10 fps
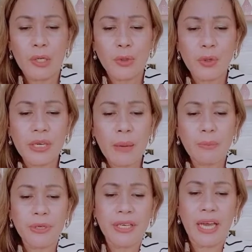Rule
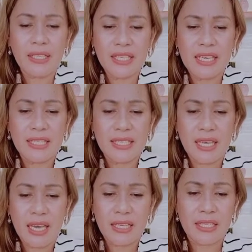number 19
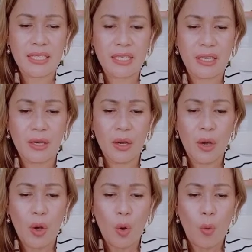says,
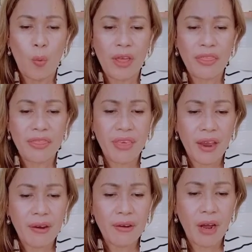when
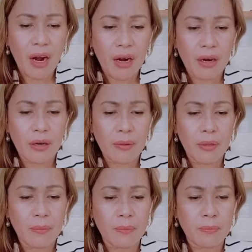there are
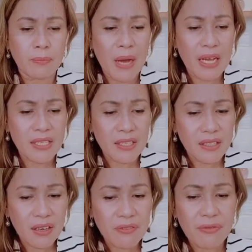
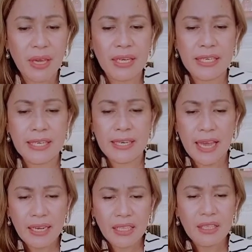positive and
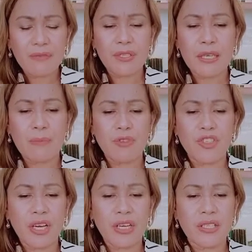negative
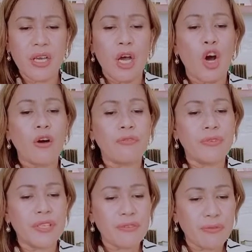subjects
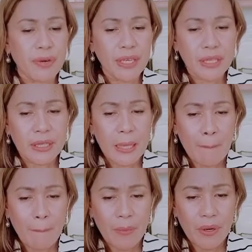of different
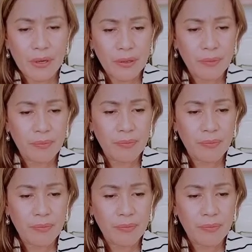number,